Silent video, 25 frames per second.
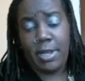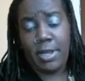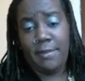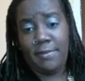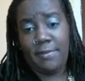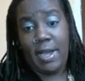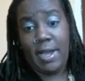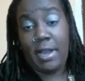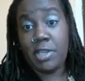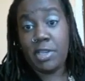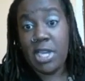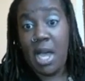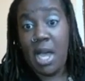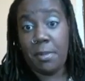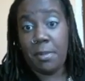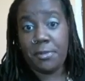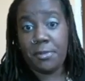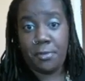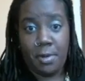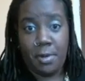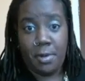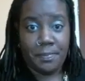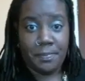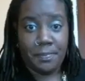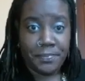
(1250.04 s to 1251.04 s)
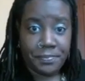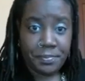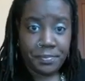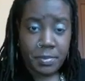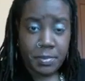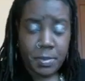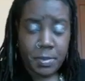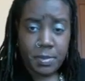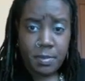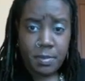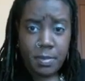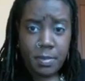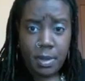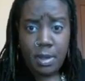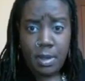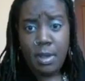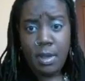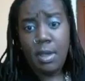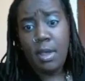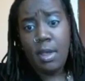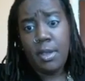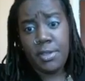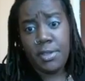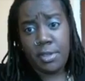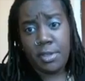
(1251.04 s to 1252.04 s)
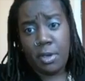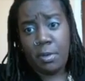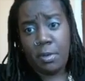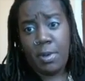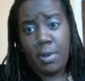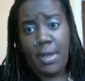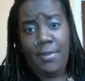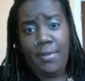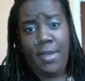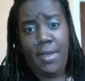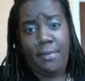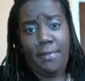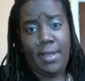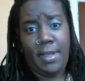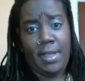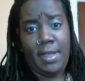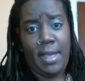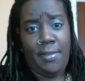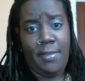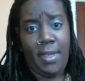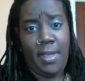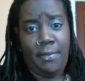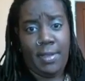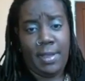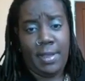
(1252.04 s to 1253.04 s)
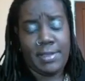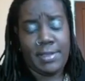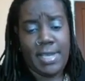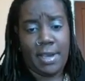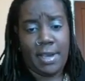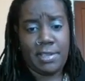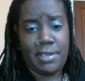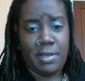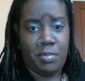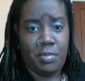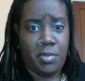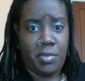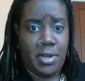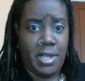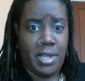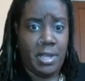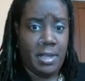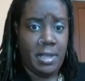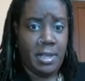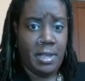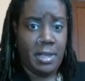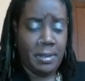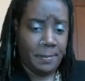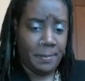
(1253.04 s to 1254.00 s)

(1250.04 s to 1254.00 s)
find jobs from. So I think that's actually pretty